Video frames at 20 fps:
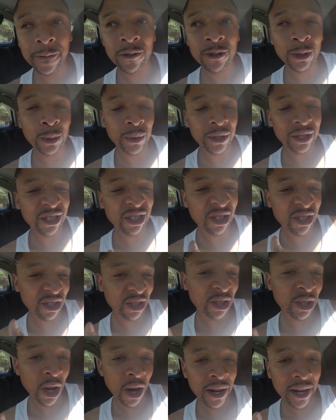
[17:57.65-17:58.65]
So we just
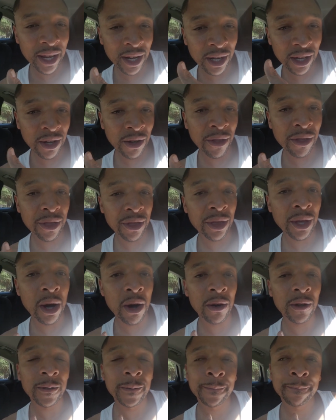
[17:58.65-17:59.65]
start at a good
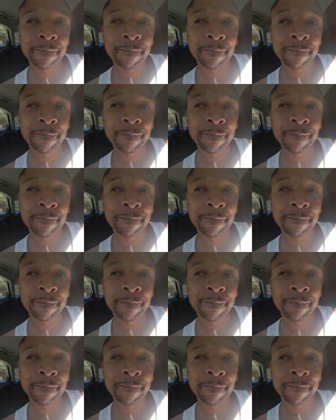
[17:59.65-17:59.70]
thought.